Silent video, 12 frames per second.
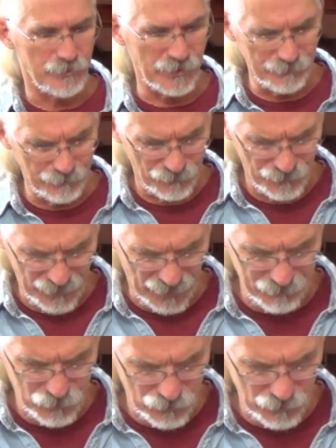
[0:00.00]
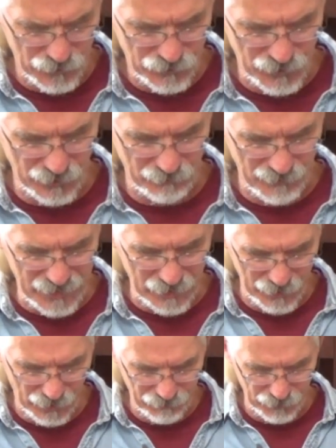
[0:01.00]
but I'm sure this didn't make
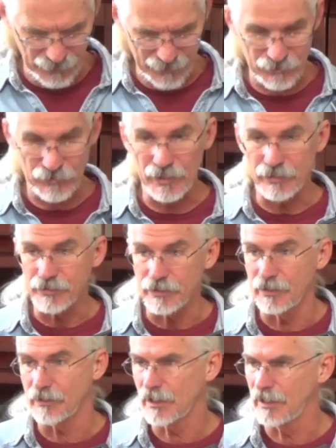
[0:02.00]
an awful lot of sense in